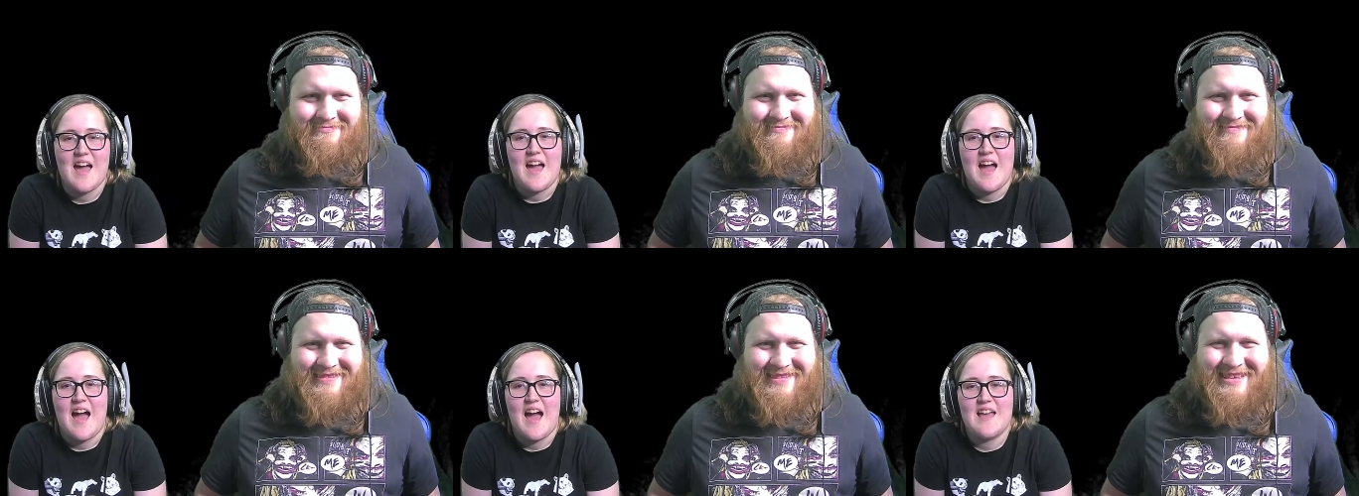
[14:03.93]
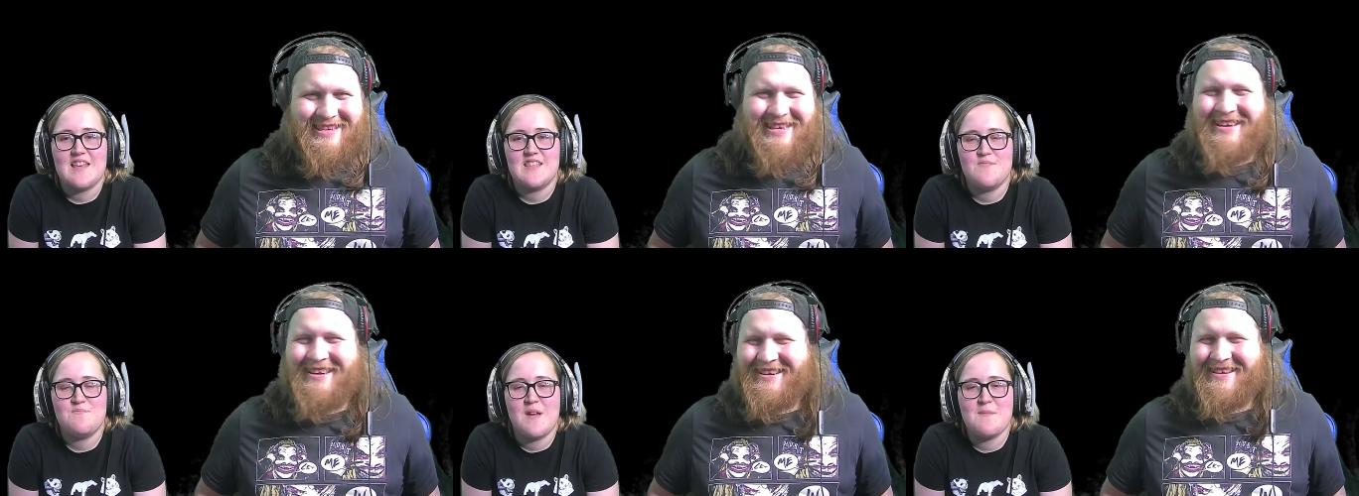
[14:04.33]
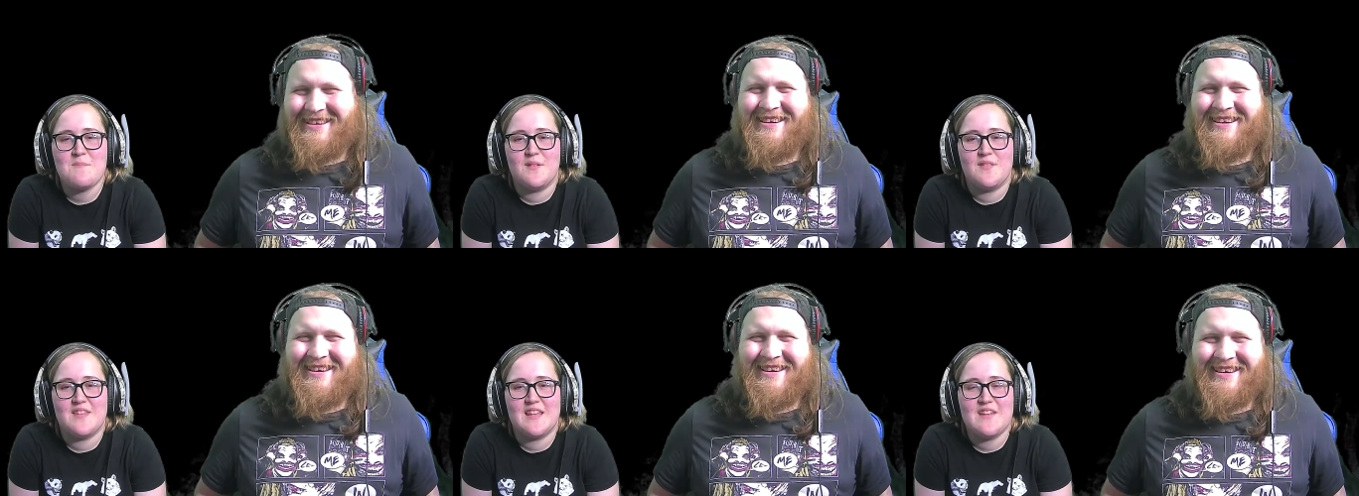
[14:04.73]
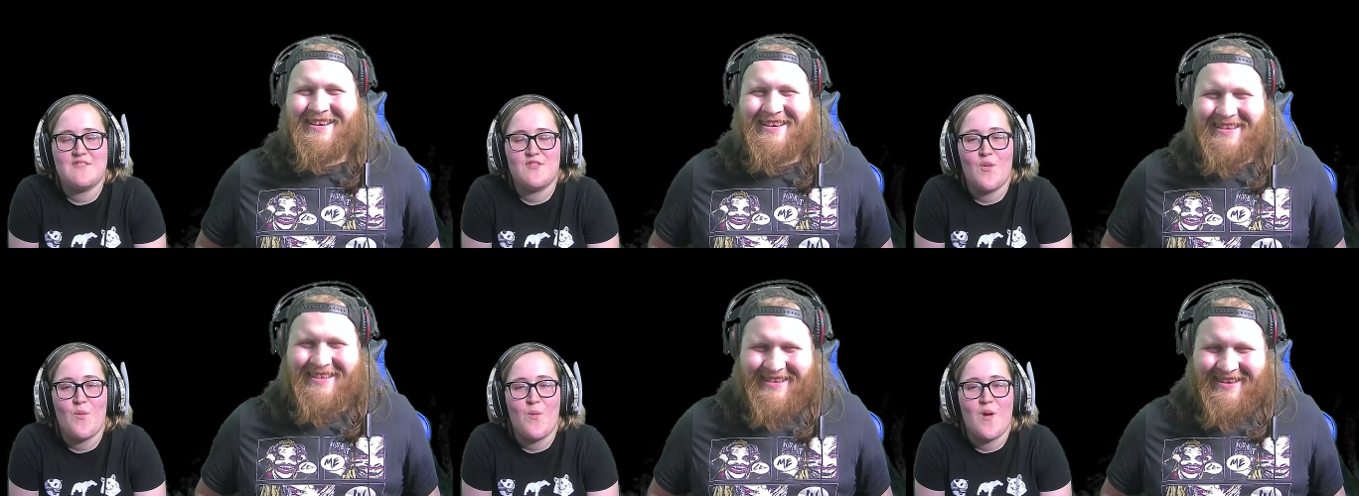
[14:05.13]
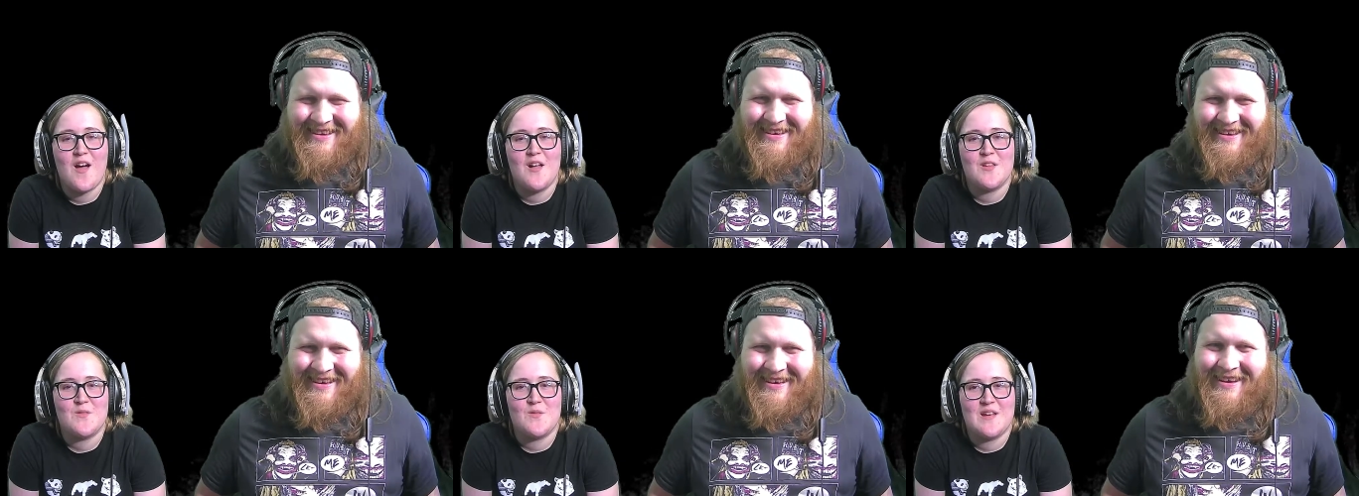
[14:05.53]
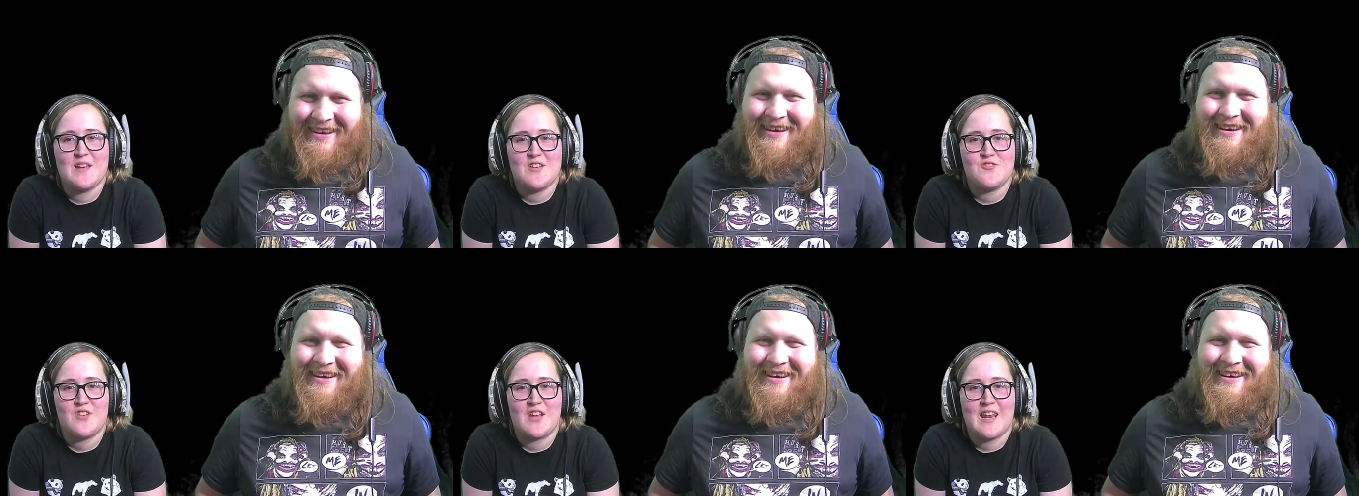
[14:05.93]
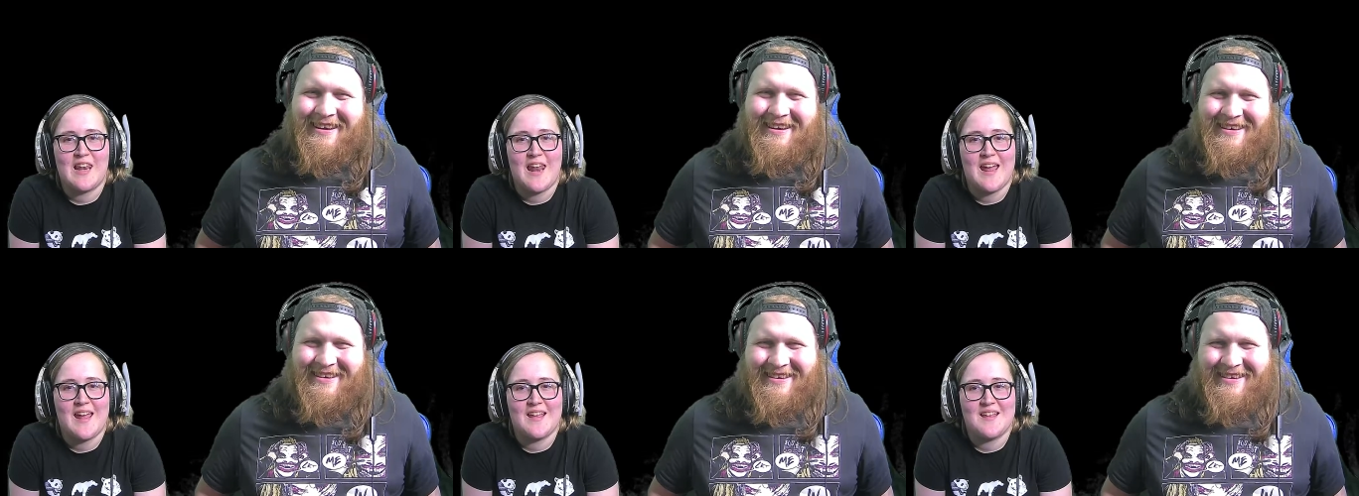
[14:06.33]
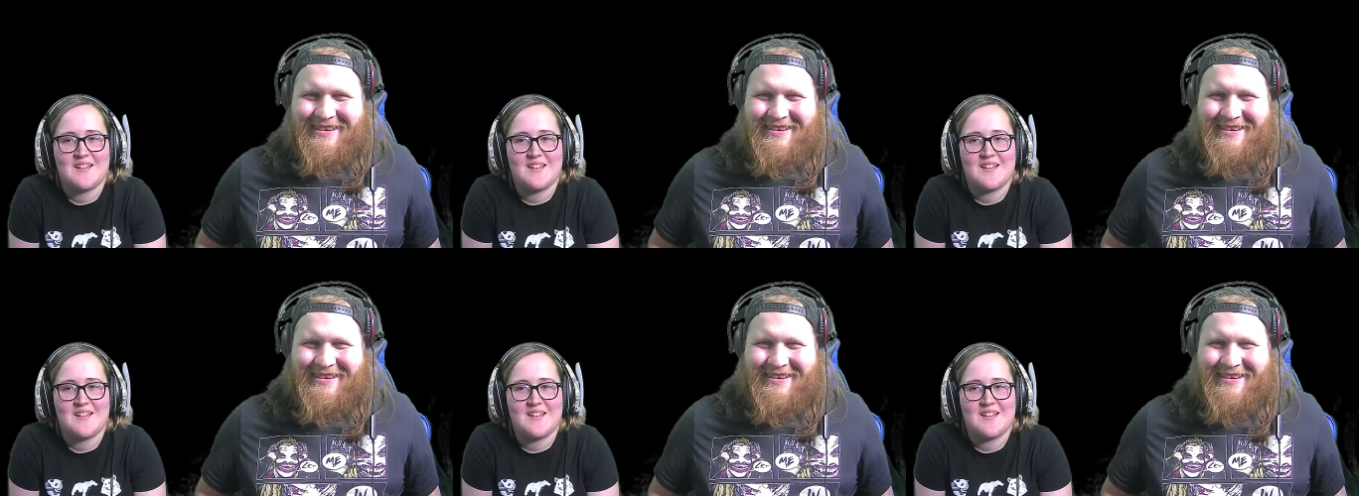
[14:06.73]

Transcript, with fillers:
Speaker 1: As if people they live in a world where literally like